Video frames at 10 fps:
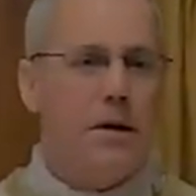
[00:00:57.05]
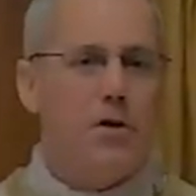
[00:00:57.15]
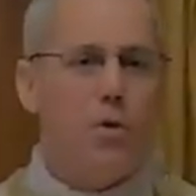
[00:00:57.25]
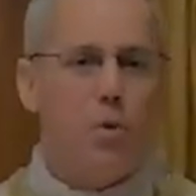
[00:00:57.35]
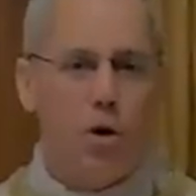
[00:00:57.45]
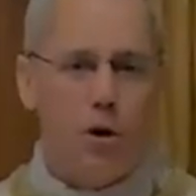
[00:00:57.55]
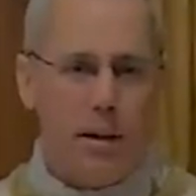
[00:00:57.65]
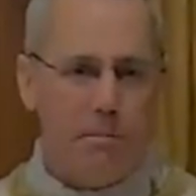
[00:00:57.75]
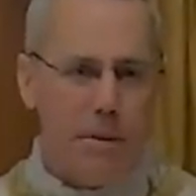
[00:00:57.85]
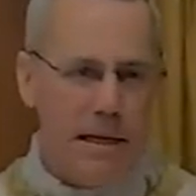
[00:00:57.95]
is a world
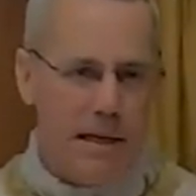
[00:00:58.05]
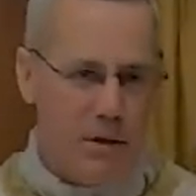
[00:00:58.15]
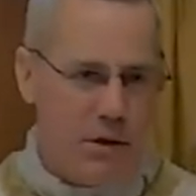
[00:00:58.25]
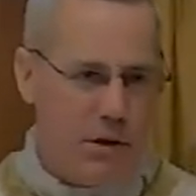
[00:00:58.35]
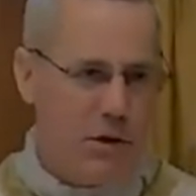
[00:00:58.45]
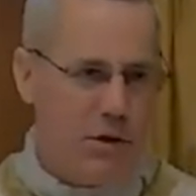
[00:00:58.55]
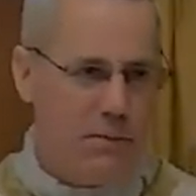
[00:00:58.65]
at peace.